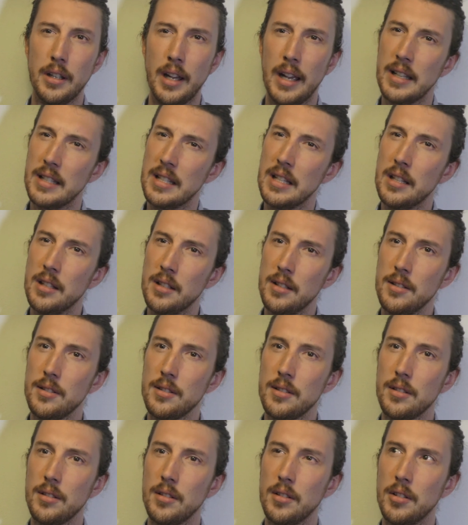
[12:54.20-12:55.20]

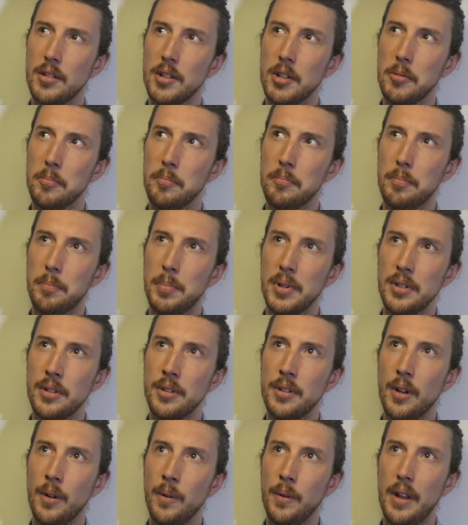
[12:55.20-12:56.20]
ideas. Mm-hmm. But
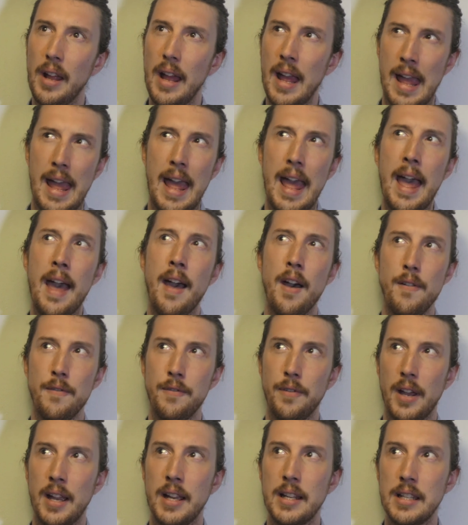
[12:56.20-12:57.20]
you don't
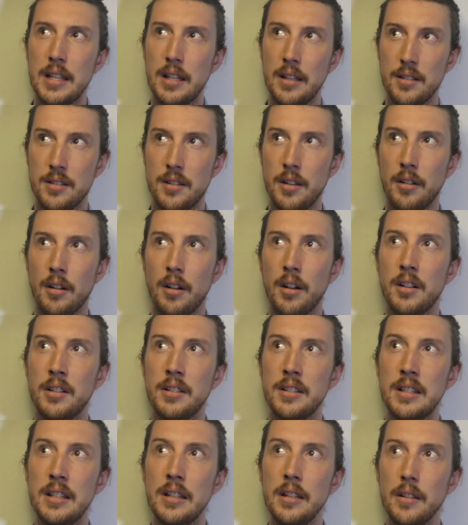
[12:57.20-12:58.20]
have ideas. There
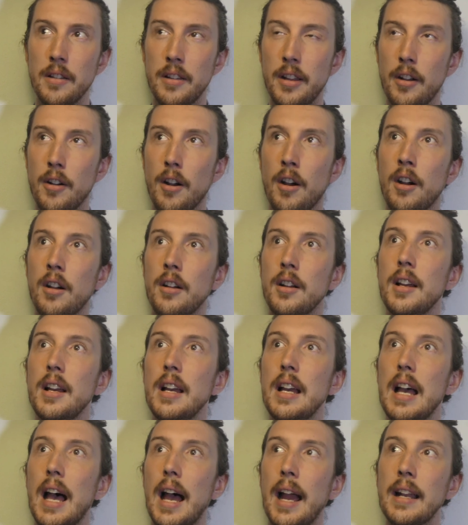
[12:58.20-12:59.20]
are
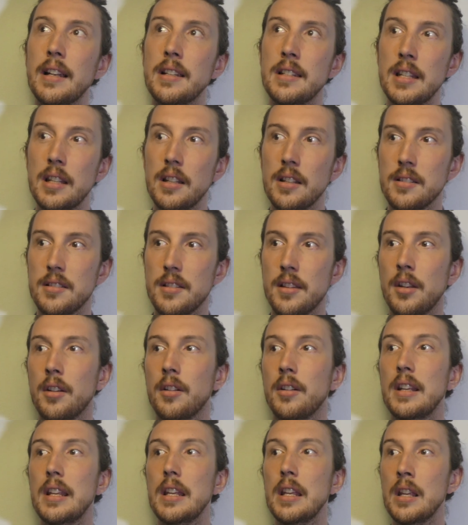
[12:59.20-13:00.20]
ideas that
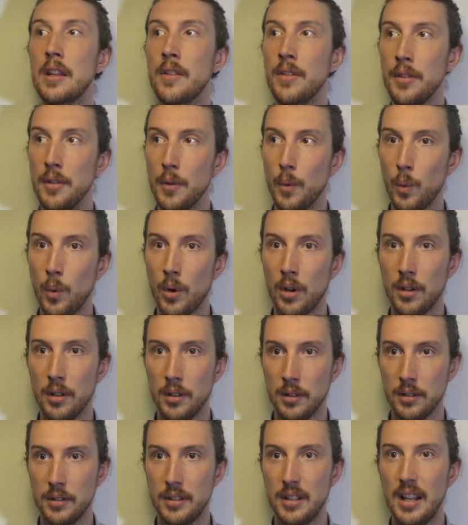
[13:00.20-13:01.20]
are in the
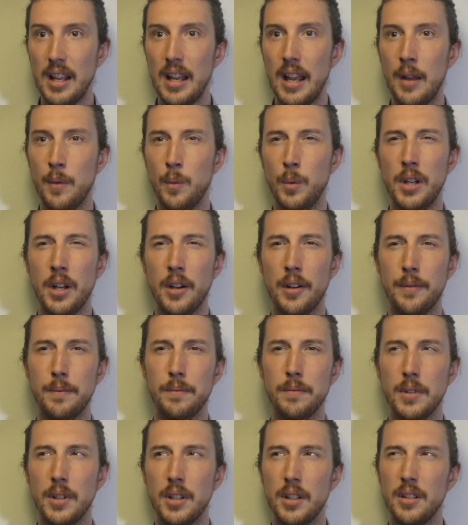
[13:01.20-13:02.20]
world, and we are
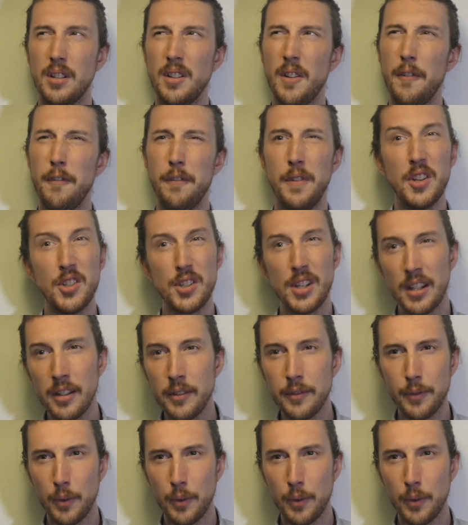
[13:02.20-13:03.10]
fishing